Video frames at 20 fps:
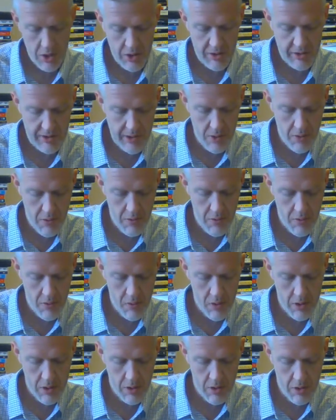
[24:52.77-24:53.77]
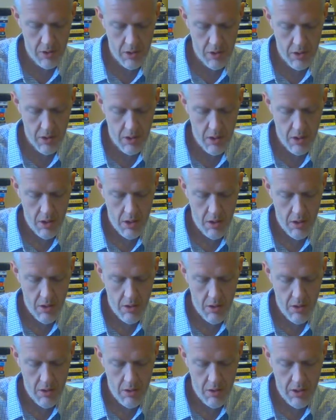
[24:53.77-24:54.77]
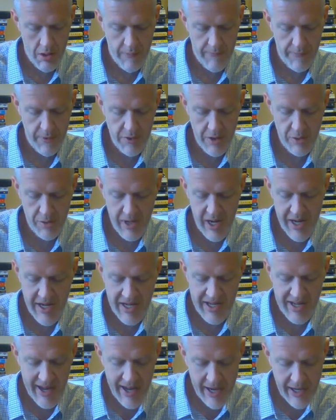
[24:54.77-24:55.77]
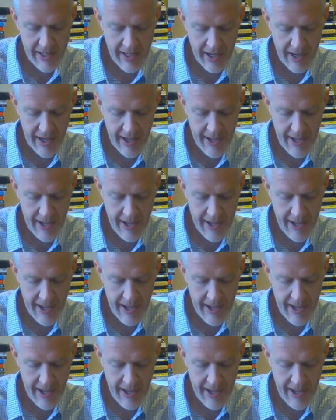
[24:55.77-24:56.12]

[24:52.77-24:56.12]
So footnote ninety-eight,